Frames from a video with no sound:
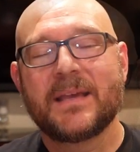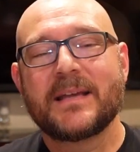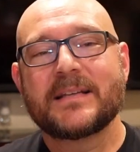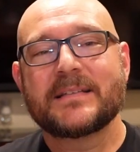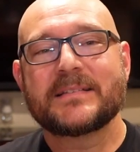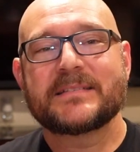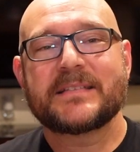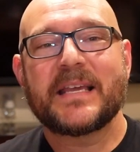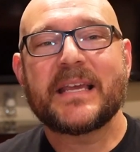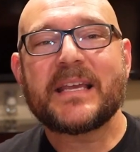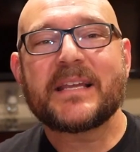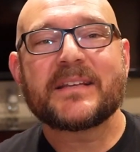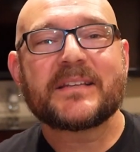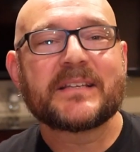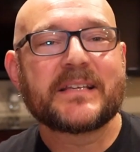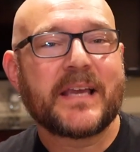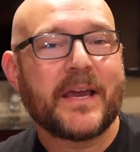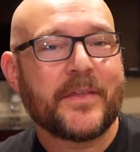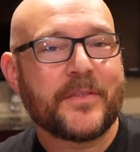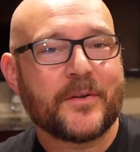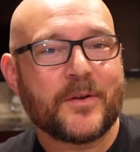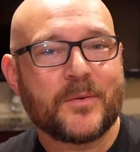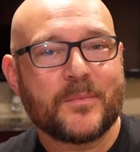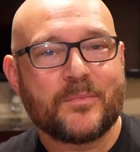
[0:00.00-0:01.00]
Taken
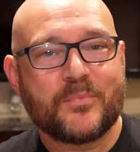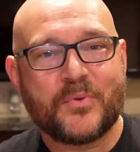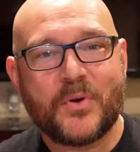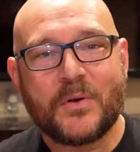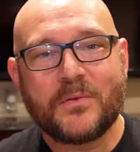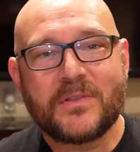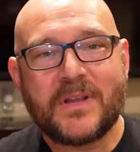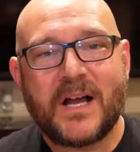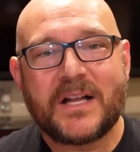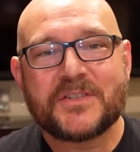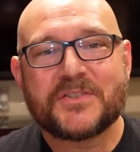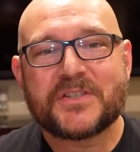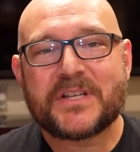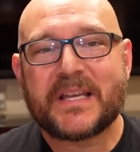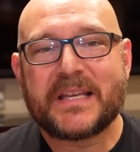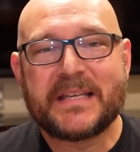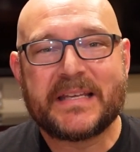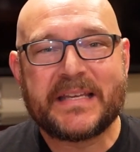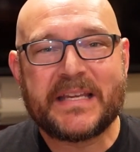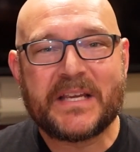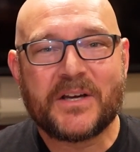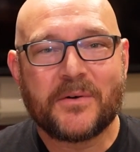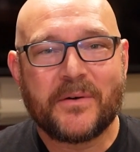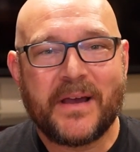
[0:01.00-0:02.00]
together, ProLogic and
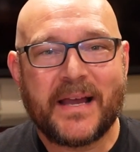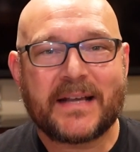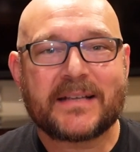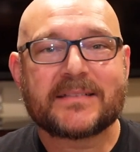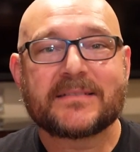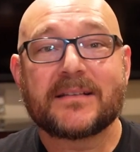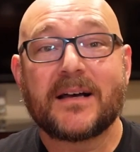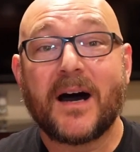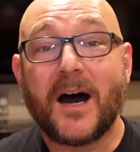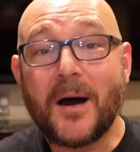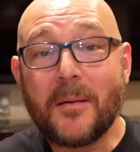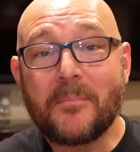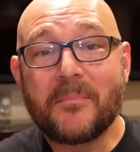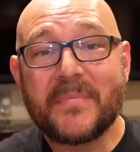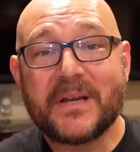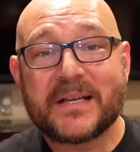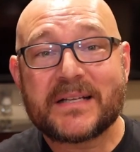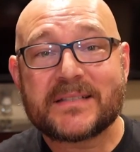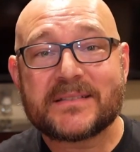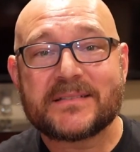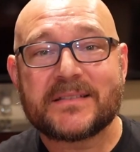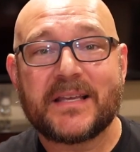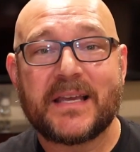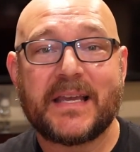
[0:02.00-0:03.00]
Neo X
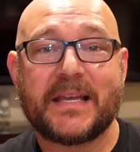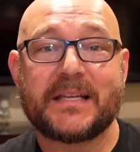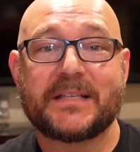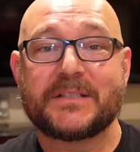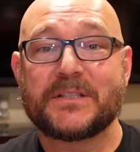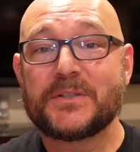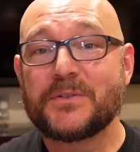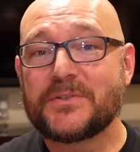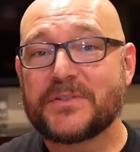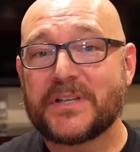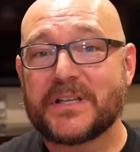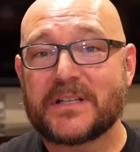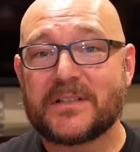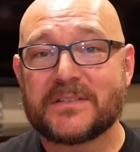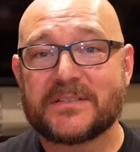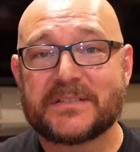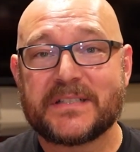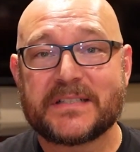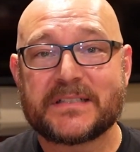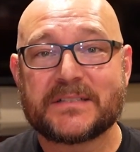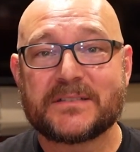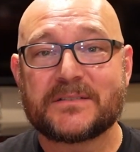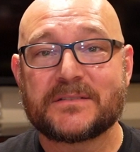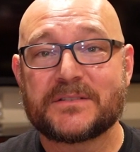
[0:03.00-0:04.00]
upmix a 2-channel
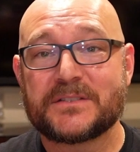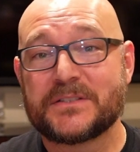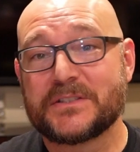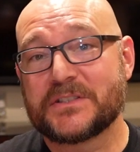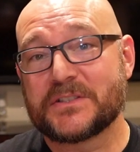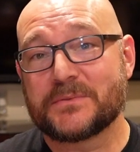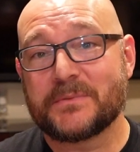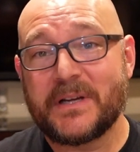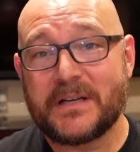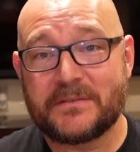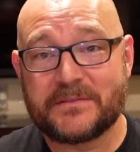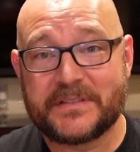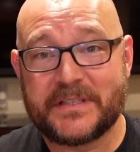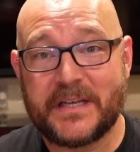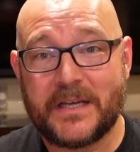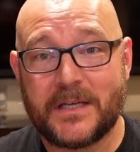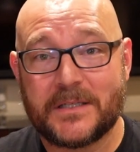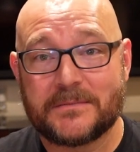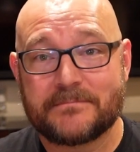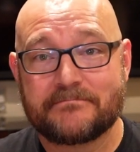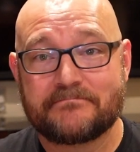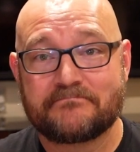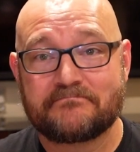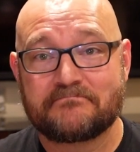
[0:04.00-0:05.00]
signal to surround sound.
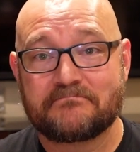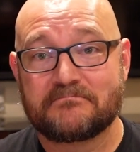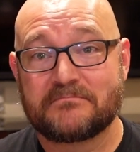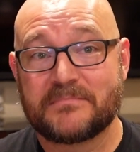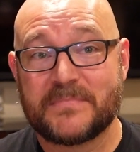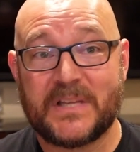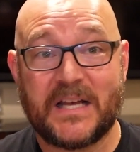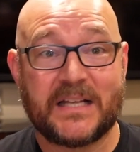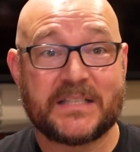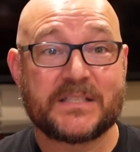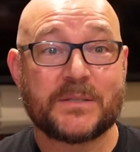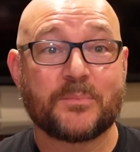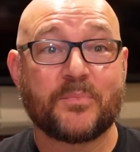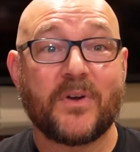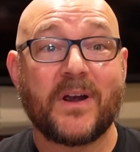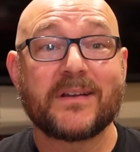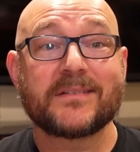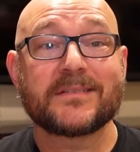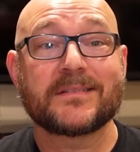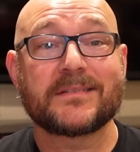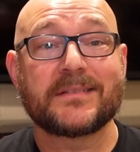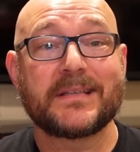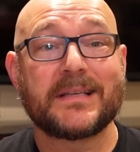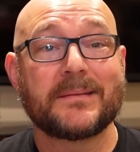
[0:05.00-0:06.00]
Not
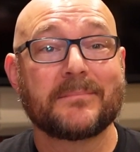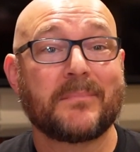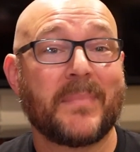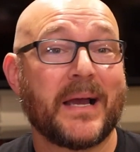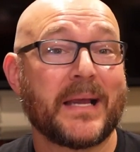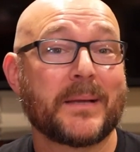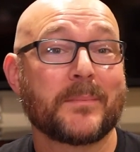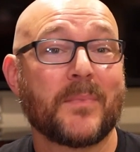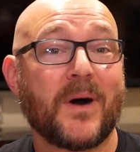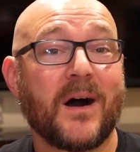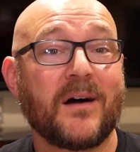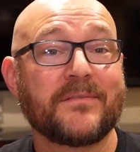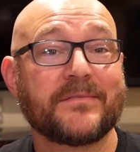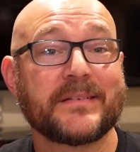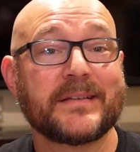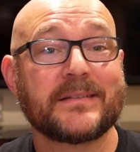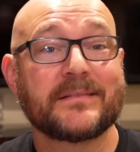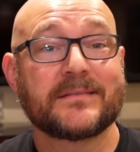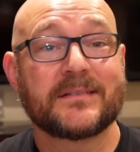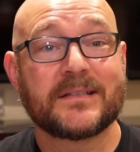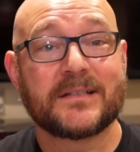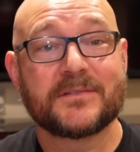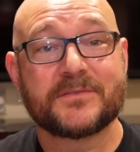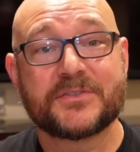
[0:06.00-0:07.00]
surprisingly, Mike Moffat
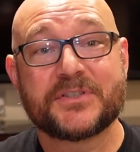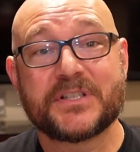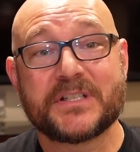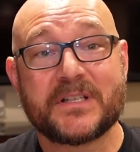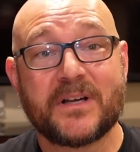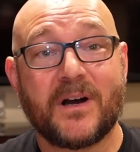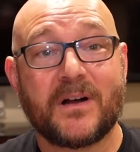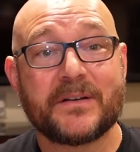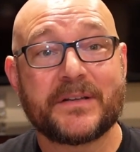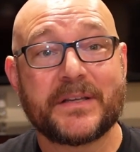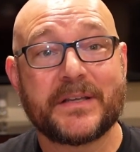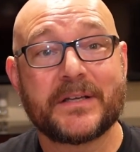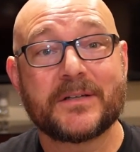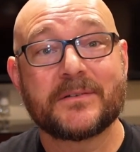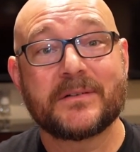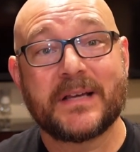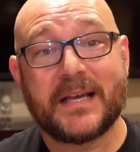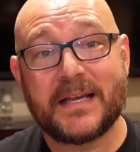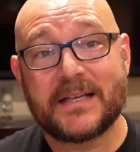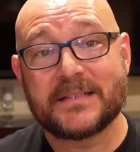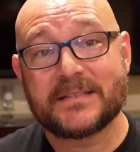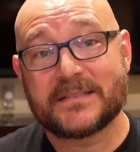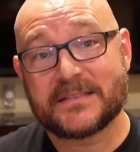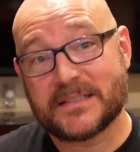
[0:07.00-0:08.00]
of Schiit Audio
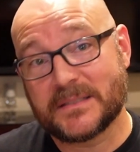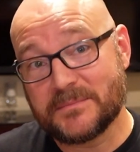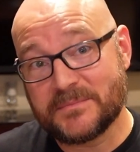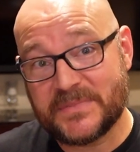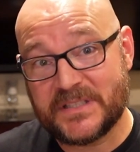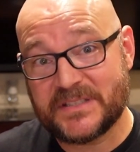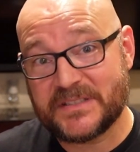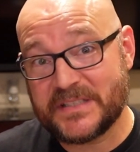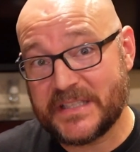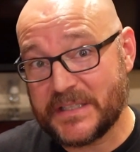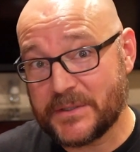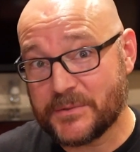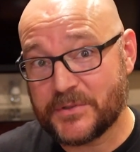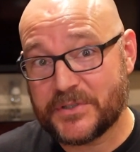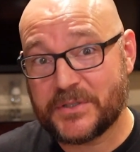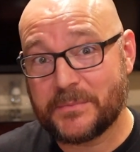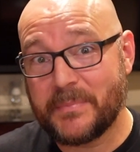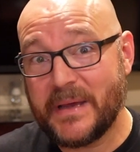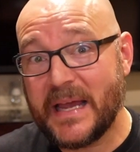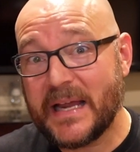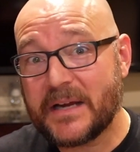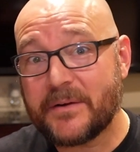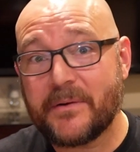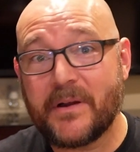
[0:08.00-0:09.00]
has some distinguished
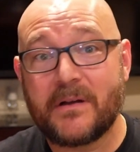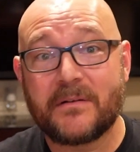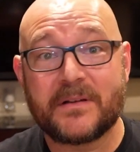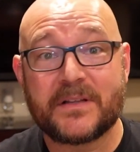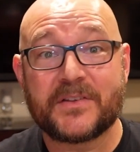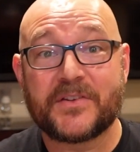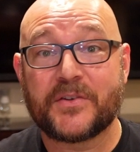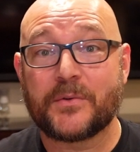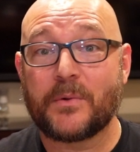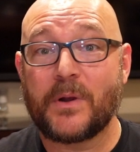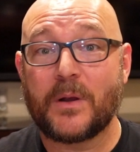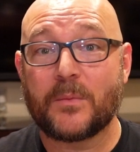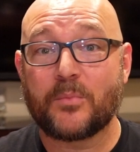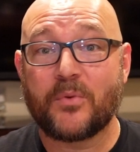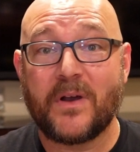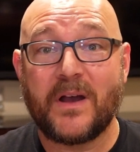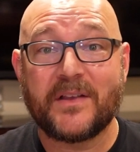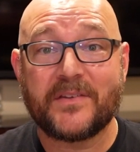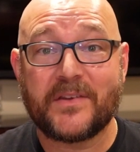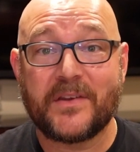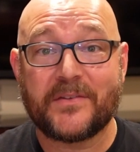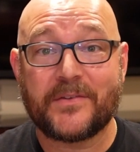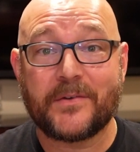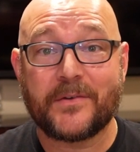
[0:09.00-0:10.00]
background in surround
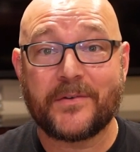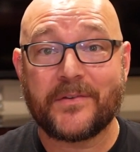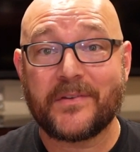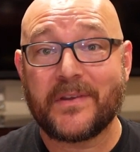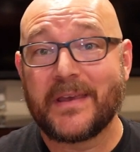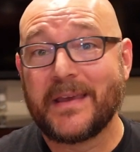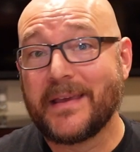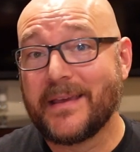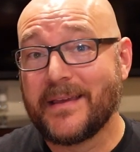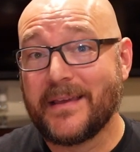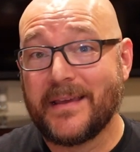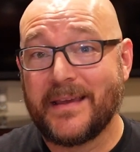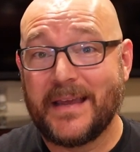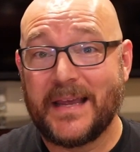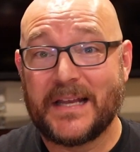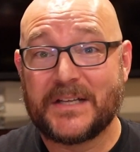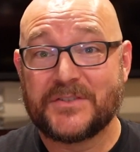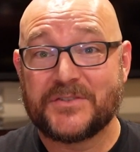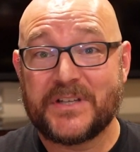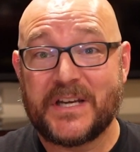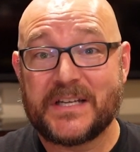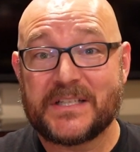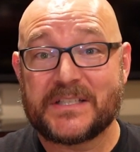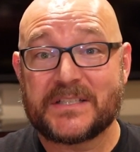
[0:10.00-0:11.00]
processors, and
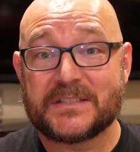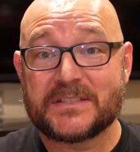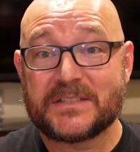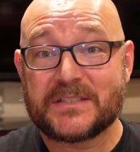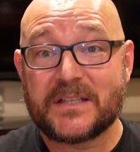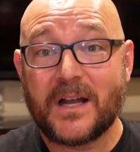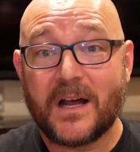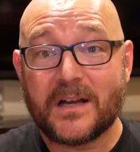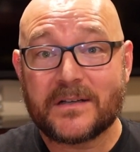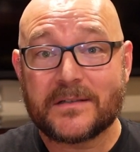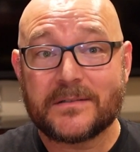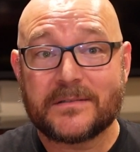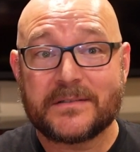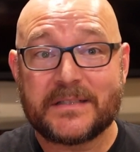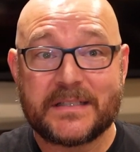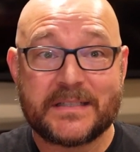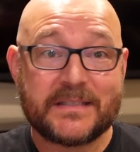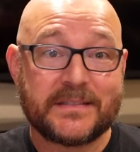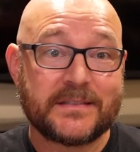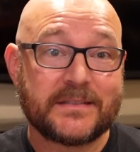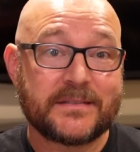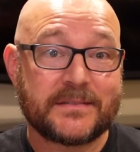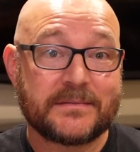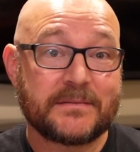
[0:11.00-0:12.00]
Jason Stoddard
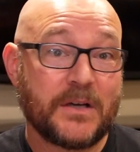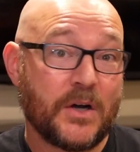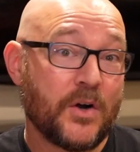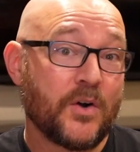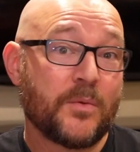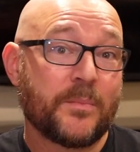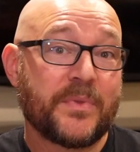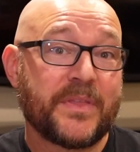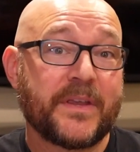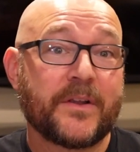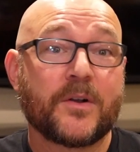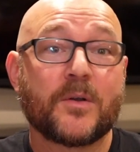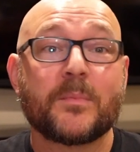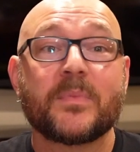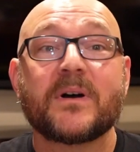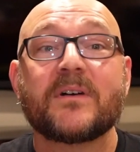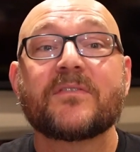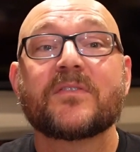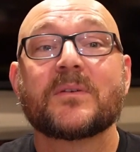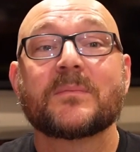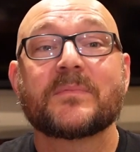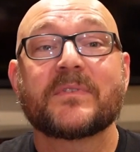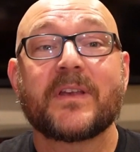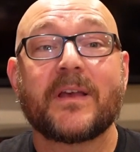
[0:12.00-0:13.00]
is a home theater buff
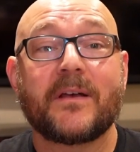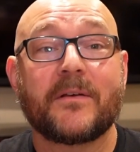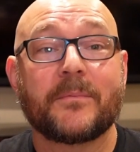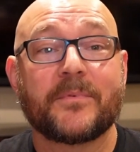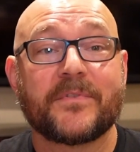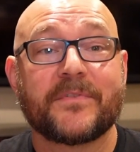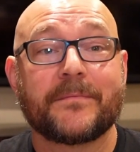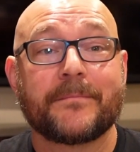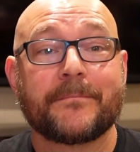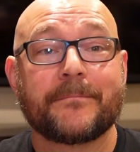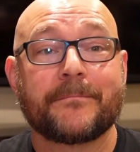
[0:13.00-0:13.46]
himself.